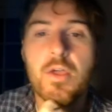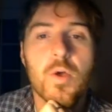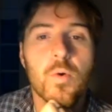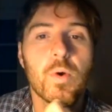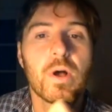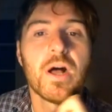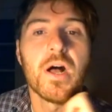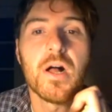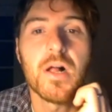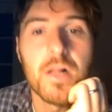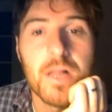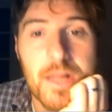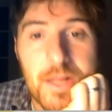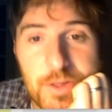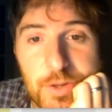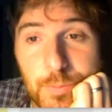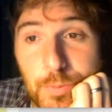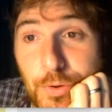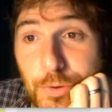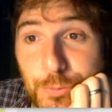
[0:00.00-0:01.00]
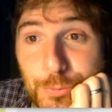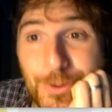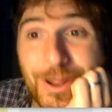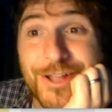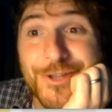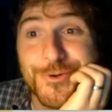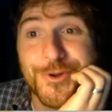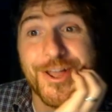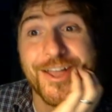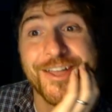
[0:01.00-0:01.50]
Well, they're both
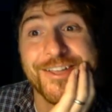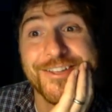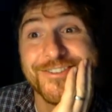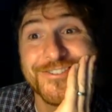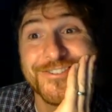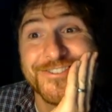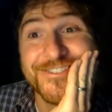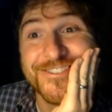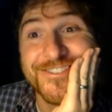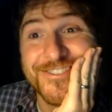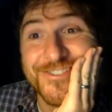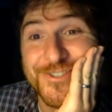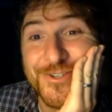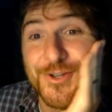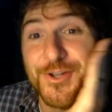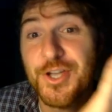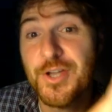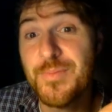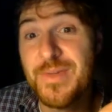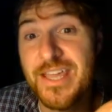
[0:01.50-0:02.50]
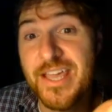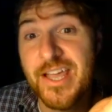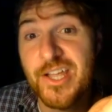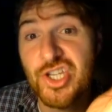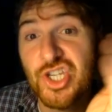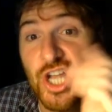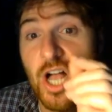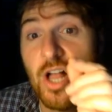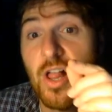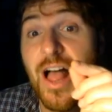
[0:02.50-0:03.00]
right triangles, so it could be
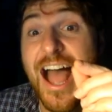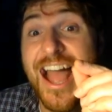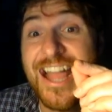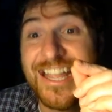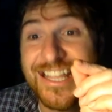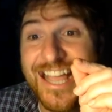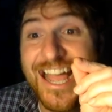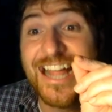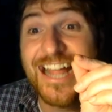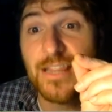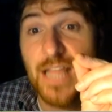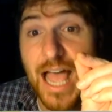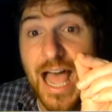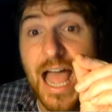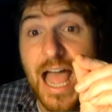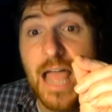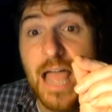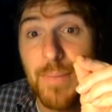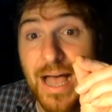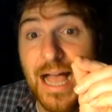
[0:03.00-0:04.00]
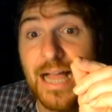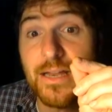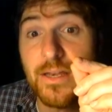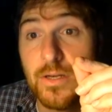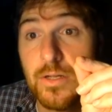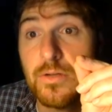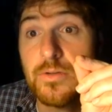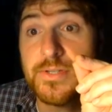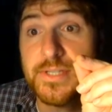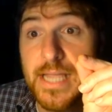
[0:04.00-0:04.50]
HL. I got the
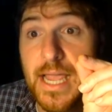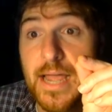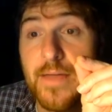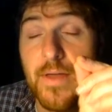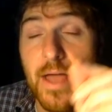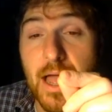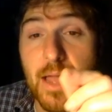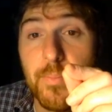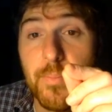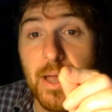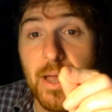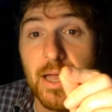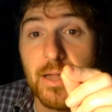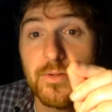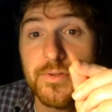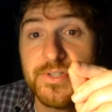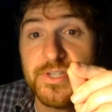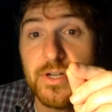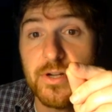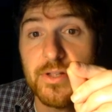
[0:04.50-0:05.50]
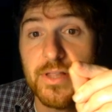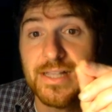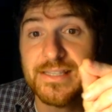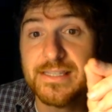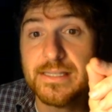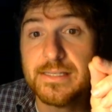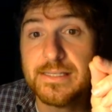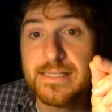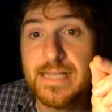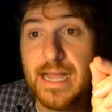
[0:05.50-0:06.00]
hypotenuse. Yeah, the hypotenuse here, that's
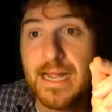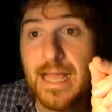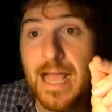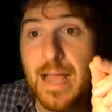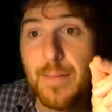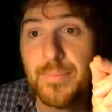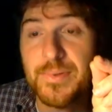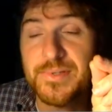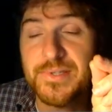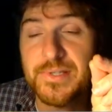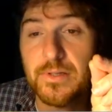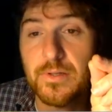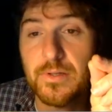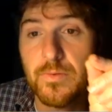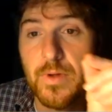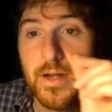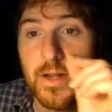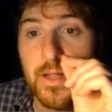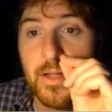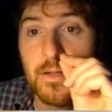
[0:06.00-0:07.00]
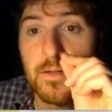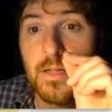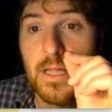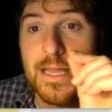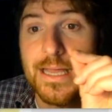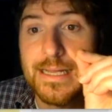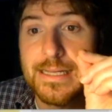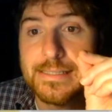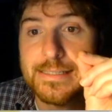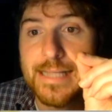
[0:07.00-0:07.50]
the side opposite the right angle.
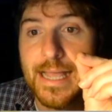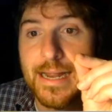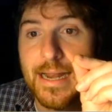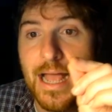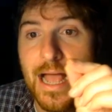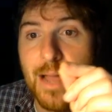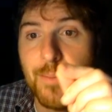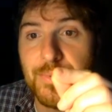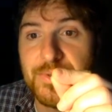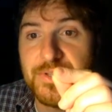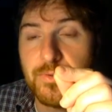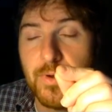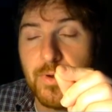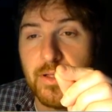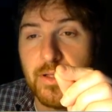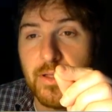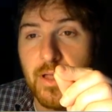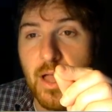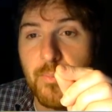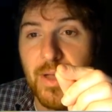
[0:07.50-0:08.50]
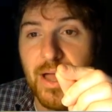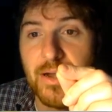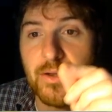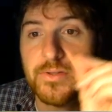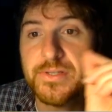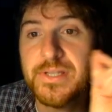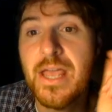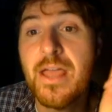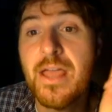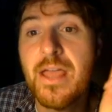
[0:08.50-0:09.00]
Side opposite the right angle,
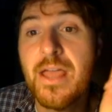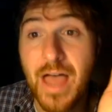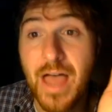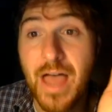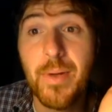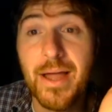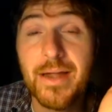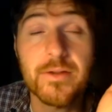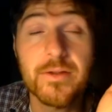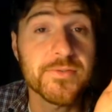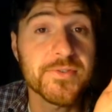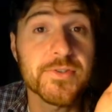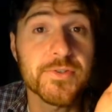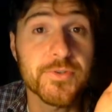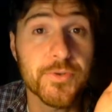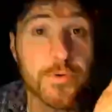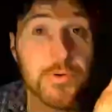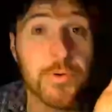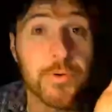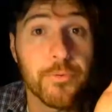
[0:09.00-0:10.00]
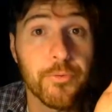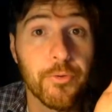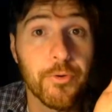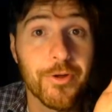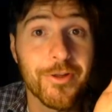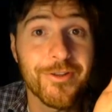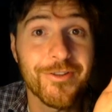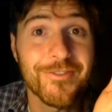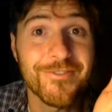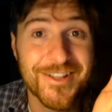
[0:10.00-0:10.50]
hypotenuse. The hypotenuses are
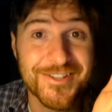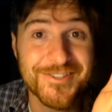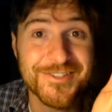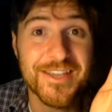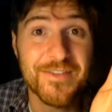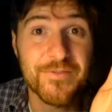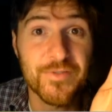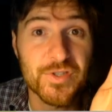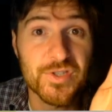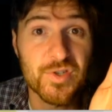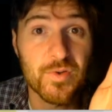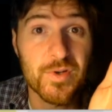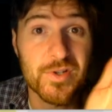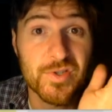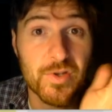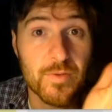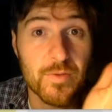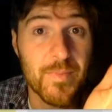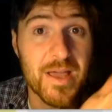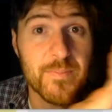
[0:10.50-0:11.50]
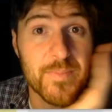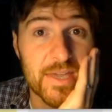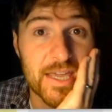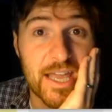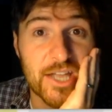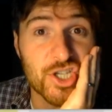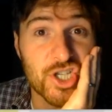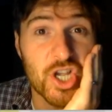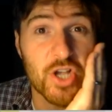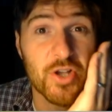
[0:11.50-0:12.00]
congruent. That's given to us, so it might
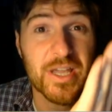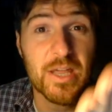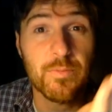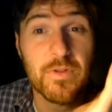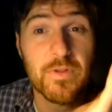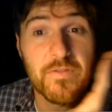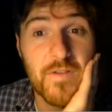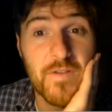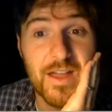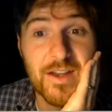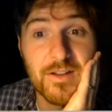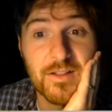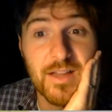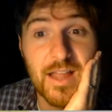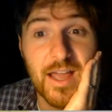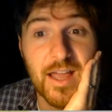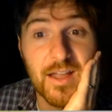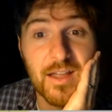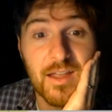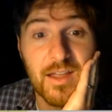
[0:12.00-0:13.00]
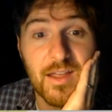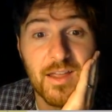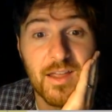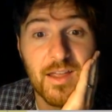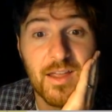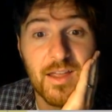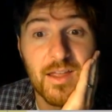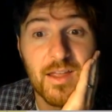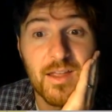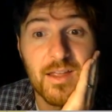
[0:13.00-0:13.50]
be HL. Can we find a leg?
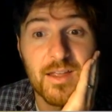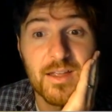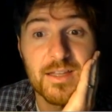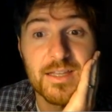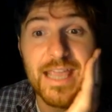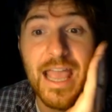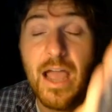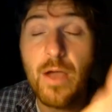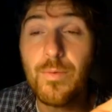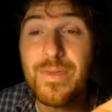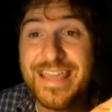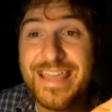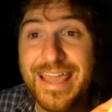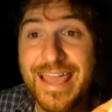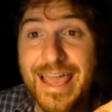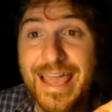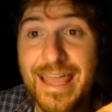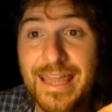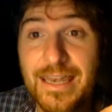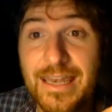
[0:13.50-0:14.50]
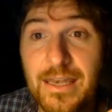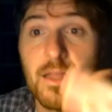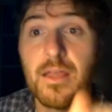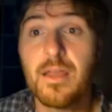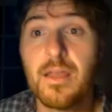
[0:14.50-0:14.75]
Yeah, we can.